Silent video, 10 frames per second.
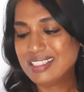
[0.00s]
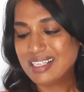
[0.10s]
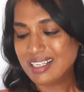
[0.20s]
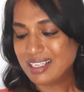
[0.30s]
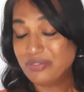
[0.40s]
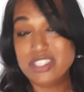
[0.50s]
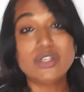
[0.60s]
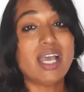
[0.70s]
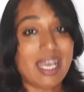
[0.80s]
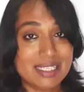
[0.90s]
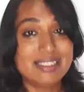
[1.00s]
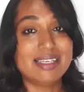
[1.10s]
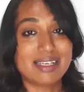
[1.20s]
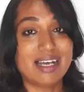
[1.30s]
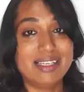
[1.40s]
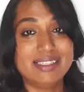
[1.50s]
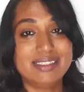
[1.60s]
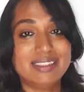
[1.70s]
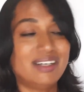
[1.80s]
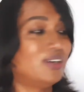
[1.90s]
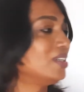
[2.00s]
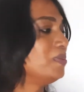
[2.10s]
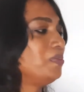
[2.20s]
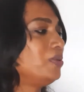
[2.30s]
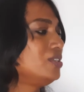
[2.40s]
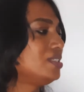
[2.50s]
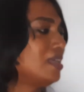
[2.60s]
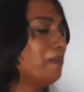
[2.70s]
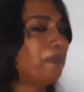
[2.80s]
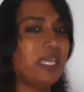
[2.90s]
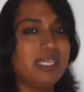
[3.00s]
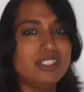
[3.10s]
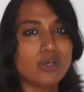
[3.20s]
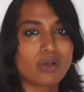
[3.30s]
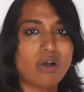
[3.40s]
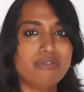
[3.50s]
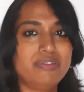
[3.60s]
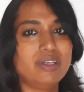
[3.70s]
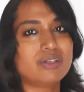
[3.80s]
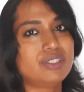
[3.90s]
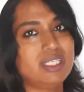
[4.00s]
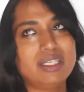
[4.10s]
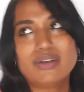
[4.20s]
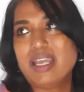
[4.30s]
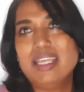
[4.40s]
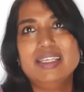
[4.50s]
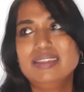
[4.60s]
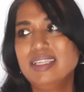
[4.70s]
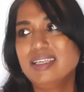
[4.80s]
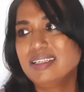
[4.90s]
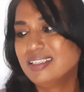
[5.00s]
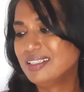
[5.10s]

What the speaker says: wet your hands in color, or put some paint or coffee or tea or anything.